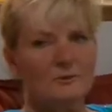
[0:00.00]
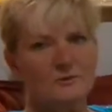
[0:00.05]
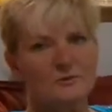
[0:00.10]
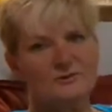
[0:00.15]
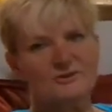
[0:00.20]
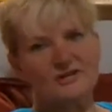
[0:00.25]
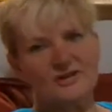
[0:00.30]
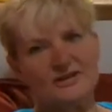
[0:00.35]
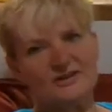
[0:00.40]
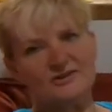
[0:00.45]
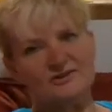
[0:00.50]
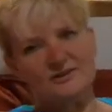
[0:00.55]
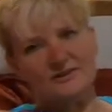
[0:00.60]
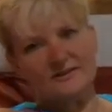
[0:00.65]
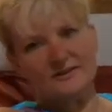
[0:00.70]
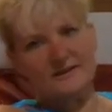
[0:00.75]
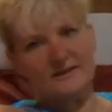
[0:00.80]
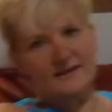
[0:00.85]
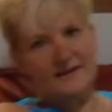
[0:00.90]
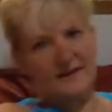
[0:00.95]
Well, we're changing
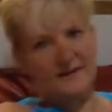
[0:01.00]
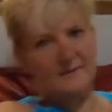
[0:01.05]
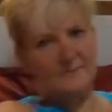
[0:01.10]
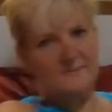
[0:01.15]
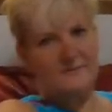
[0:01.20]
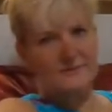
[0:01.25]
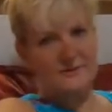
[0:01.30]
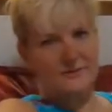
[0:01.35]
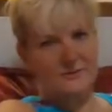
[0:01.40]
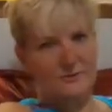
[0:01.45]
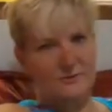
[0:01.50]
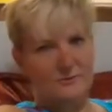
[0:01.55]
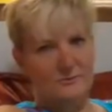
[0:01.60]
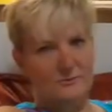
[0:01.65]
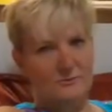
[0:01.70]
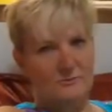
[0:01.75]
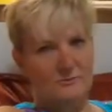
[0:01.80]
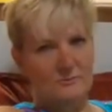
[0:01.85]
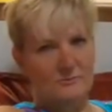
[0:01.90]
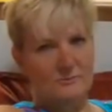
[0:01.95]
the name to
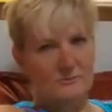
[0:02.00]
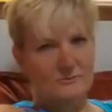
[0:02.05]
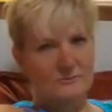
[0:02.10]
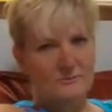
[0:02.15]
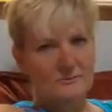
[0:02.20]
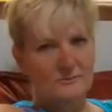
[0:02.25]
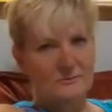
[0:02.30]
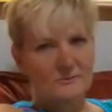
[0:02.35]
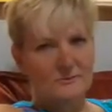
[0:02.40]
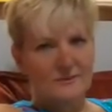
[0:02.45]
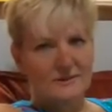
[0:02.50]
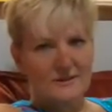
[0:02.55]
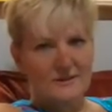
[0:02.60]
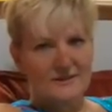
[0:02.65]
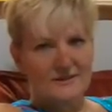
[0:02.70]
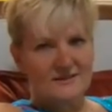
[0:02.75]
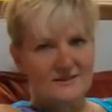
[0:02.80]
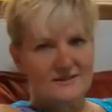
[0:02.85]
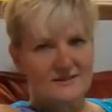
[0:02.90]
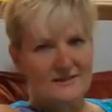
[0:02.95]

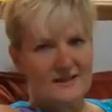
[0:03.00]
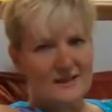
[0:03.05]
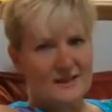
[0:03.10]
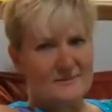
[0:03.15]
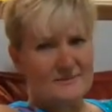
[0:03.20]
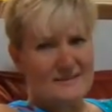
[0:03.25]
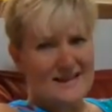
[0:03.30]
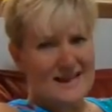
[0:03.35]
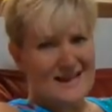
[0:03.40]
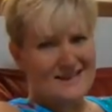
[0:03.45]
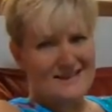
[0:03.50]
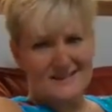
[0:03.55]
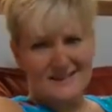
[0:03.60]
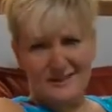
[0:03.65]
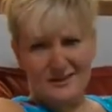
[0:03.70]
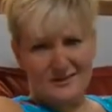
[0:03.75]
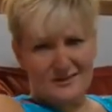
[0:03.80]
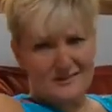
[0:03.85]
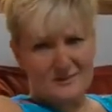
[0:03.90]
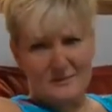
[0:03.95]
Slime
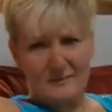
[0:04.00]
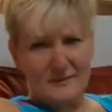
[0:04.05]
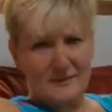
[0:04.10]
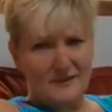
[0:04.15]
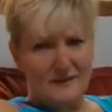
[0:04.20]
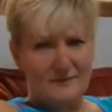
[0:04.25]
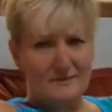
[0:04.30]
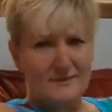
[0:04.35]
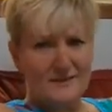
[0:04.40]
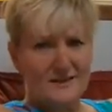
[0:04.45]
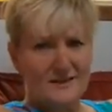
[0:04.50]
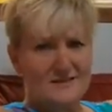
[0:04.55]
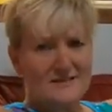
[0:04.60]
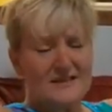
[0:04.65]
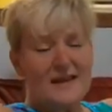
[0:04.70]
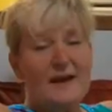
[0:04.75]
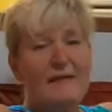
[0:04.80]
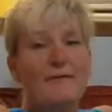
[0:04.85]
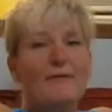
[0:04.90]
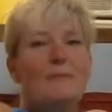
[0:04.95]
Tastic or something. Slime
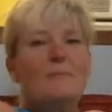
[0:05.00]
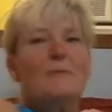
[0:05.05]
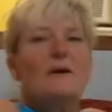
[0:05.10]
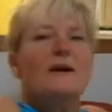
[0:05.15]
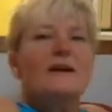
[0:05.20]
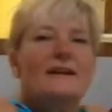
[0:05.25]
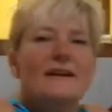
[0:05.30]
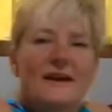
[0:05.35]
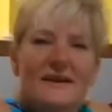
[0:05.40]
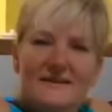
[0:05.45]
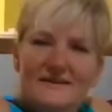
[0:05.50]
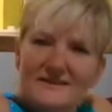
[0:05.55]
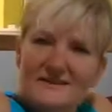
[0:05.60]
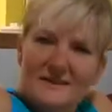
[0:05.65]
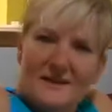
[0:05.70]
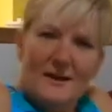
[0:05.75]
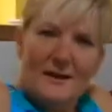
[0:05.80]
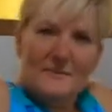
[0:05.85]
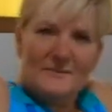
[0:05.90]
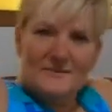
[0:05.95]
Tastic. Everybody has
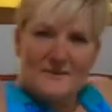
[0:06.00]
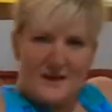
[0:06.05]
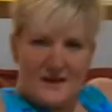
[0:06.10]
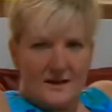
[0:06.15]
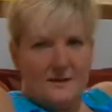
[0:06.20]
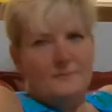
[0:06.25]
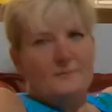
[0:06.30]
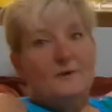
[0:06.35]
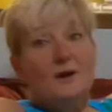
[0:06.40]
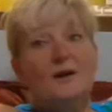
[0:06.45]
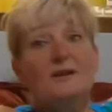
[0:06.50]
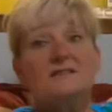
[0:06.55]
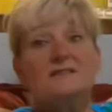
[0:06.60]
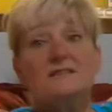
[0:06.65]
Slime Time.